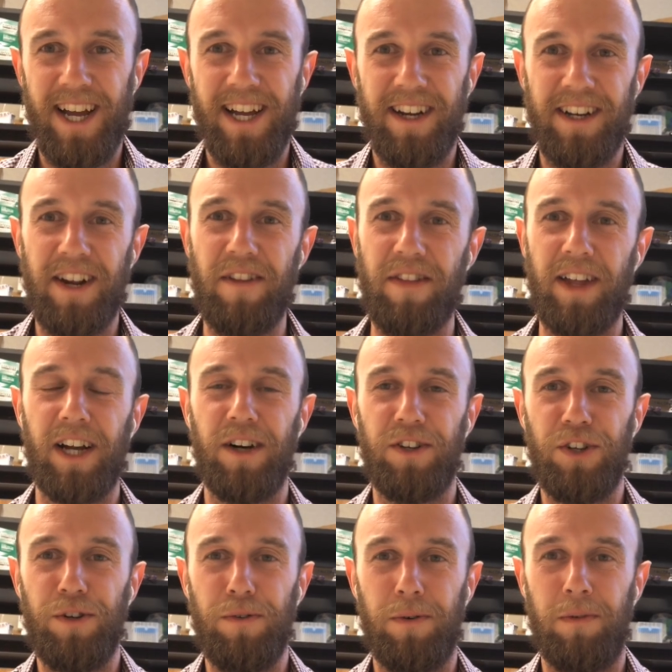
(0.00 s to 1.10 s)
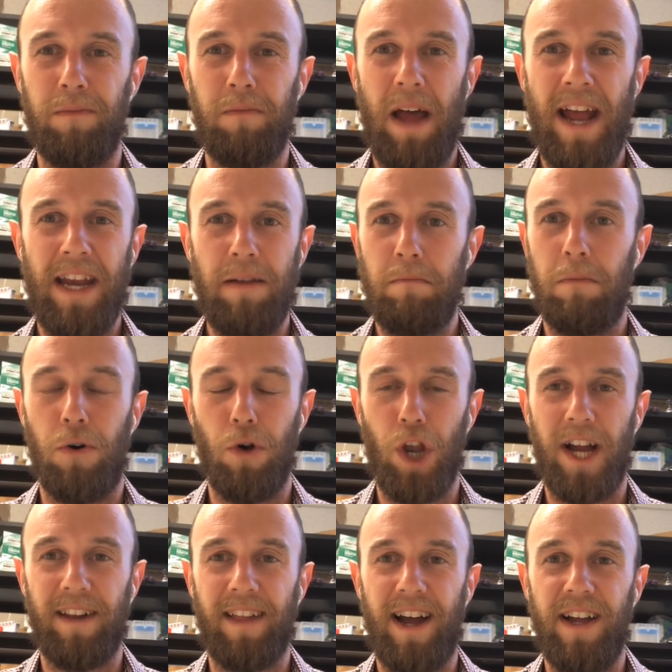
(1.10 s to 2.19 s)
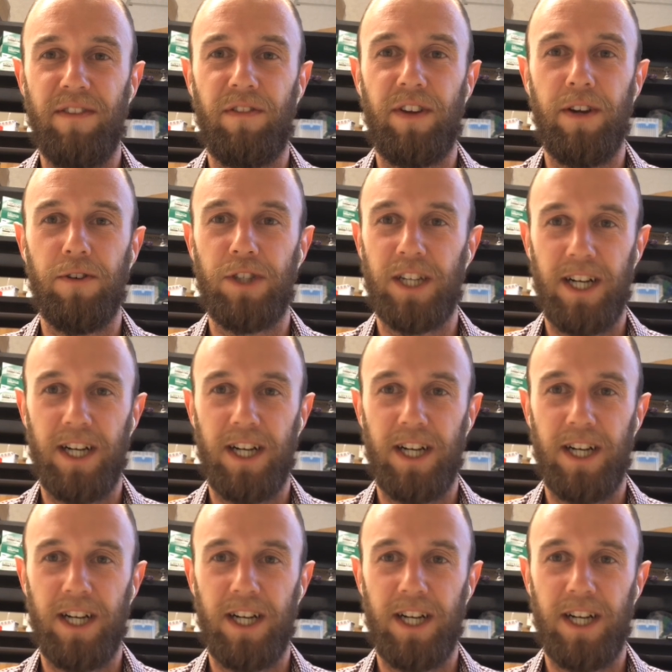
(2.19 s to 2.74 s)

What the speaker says: and I don't think I'll do any more like that in future.